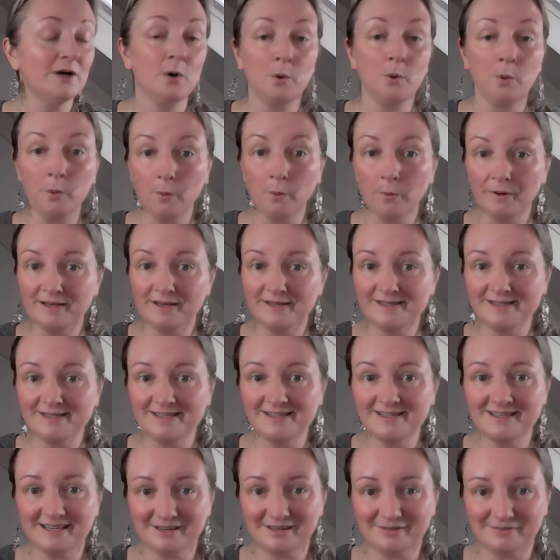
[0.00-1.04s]
Always
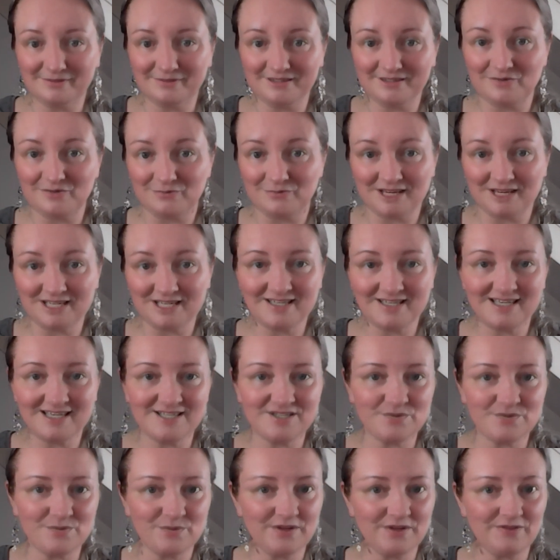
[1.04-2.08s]
see if it
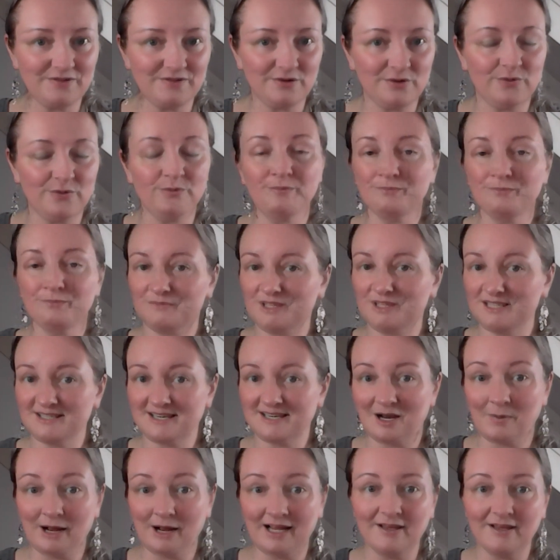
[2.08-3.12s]
resonates with you. That's
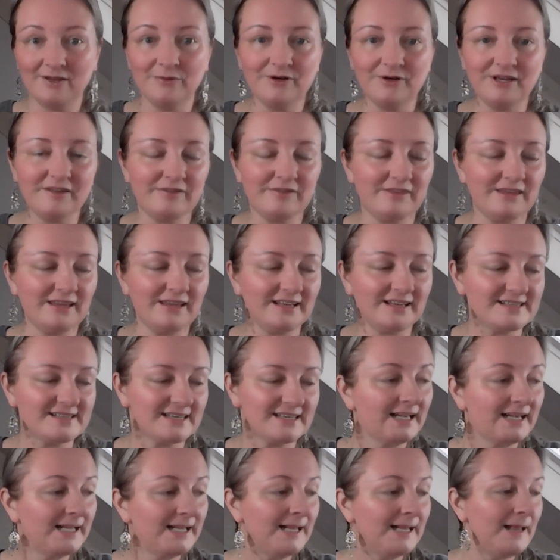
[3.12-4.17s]
how I look at things.
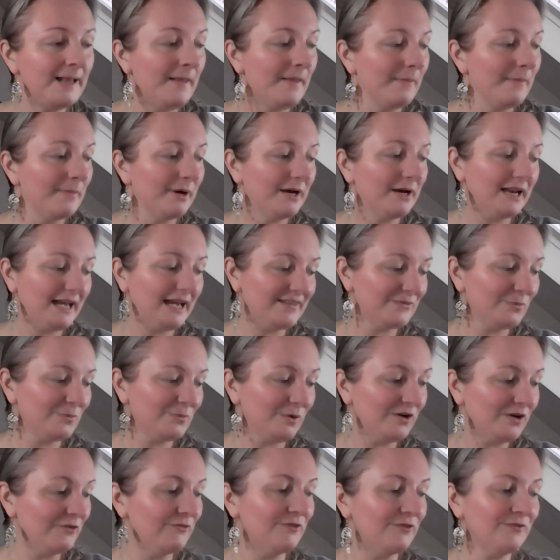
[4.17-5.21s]
But
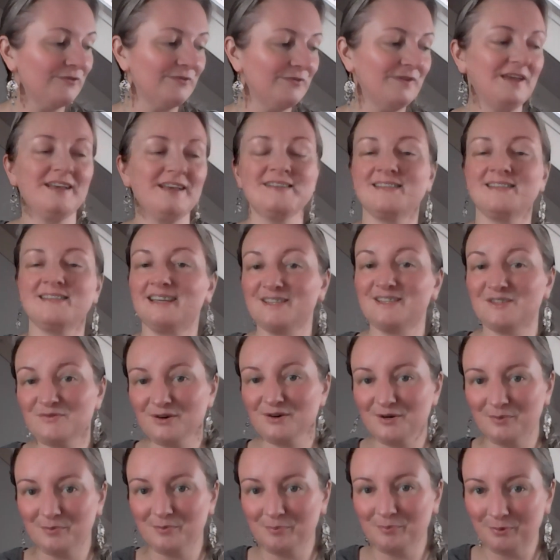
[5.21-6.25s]
one of the things that is
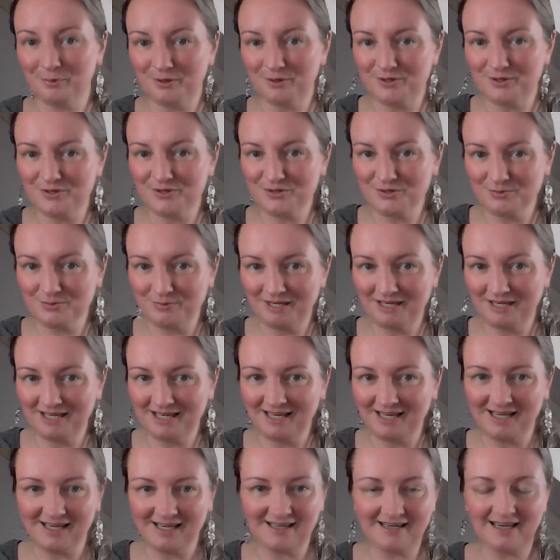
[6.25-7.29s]
very important to me,
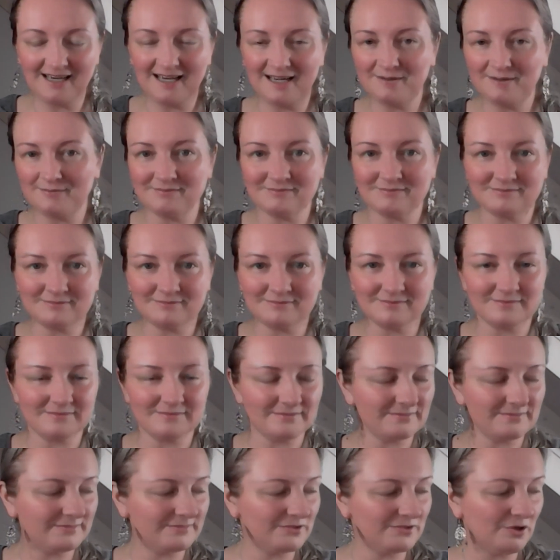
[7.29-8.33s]
and I
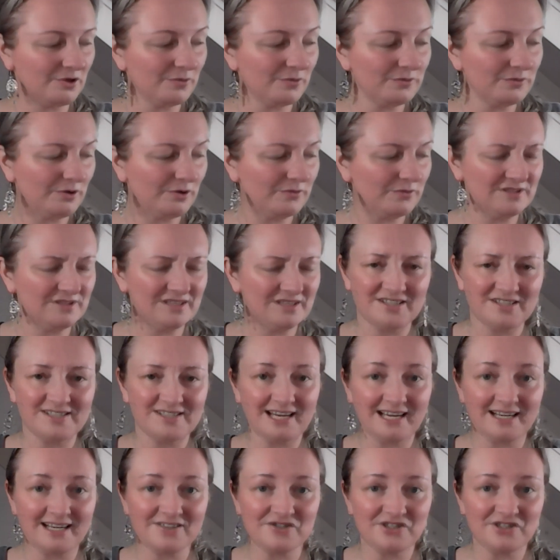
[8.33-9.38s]
don't know the
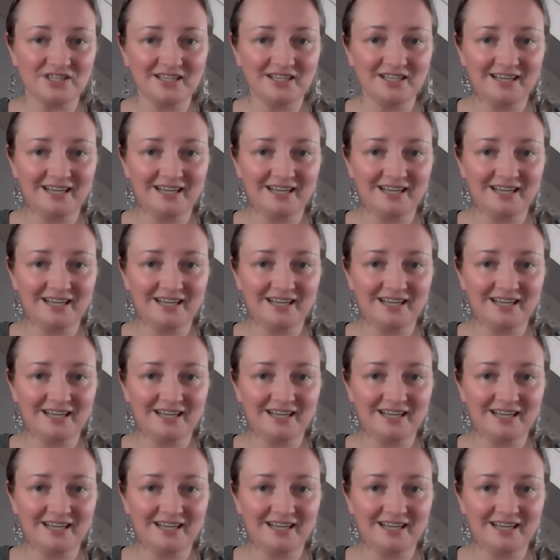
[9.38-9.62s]
exact gene